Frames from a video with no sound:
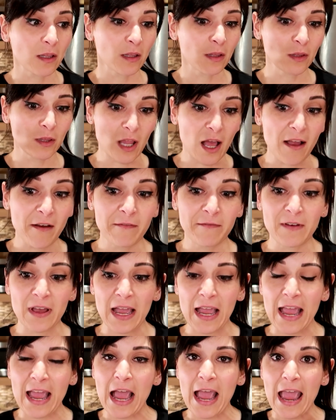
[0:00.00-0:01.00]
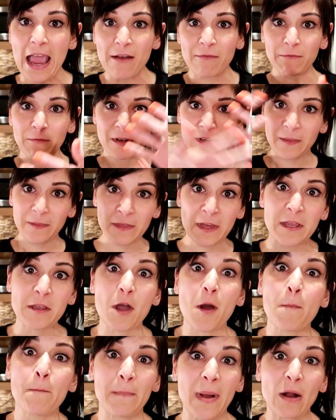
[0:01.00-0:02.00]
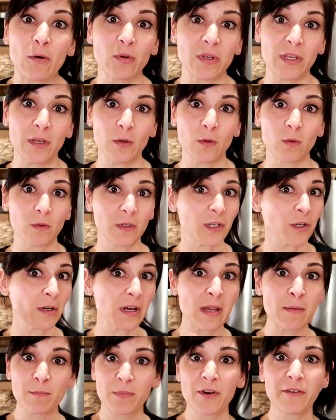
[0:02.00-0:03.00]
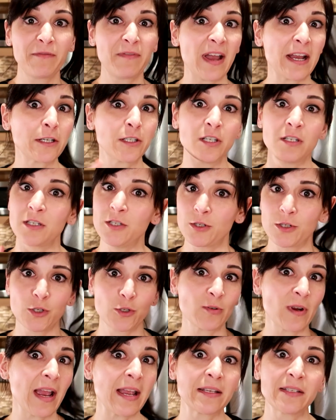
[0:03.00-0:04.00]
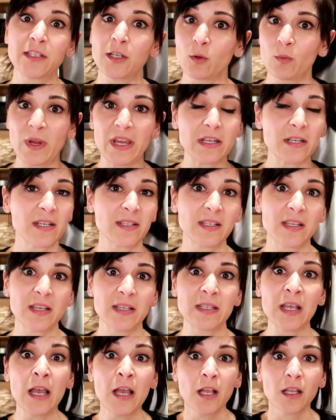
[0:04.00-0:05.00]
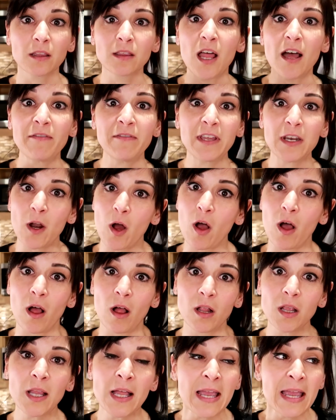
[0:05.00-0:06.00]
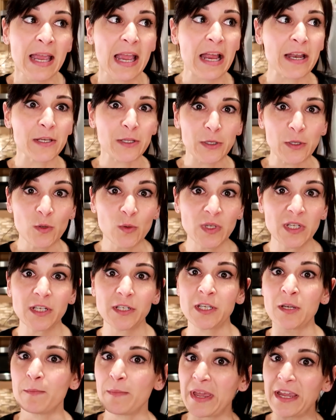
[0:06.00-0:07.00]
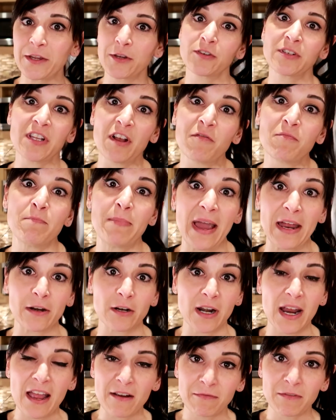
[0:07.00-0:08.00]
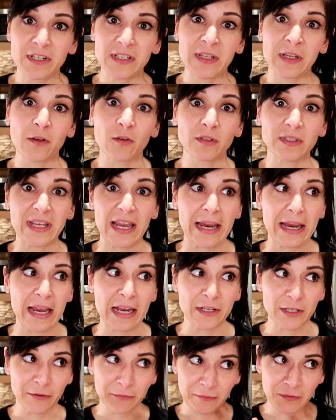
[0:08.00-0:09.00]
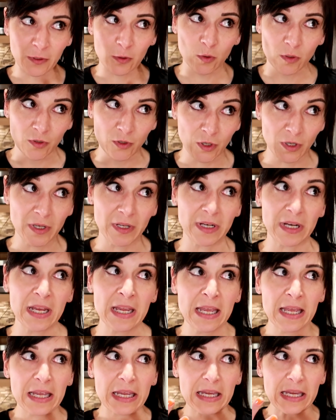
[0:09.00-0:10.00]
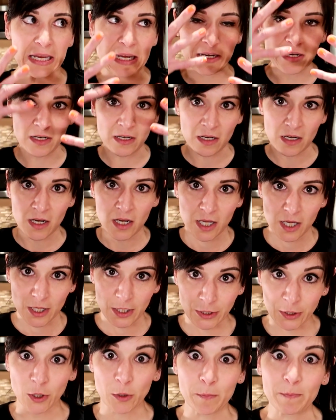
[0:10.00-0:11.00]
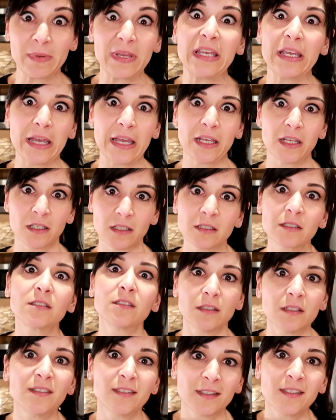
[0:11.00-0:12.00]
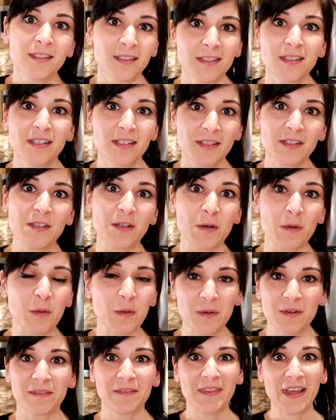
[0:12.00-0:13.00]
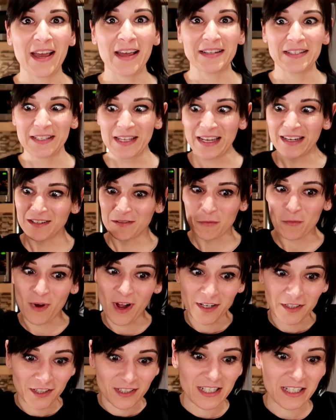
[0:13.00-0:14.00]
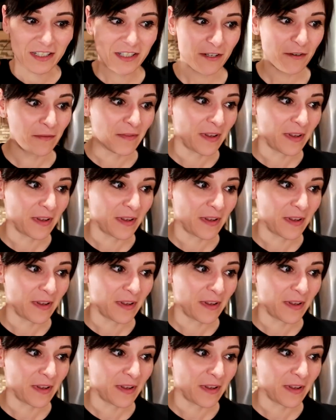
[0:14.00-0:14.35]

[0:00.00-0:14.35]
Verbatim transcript: love everything about you your imperfections, your strengths, your weaknesses. Love it all and use it to make yourself better every single day and to feel good in your being. So that's it. Watch these two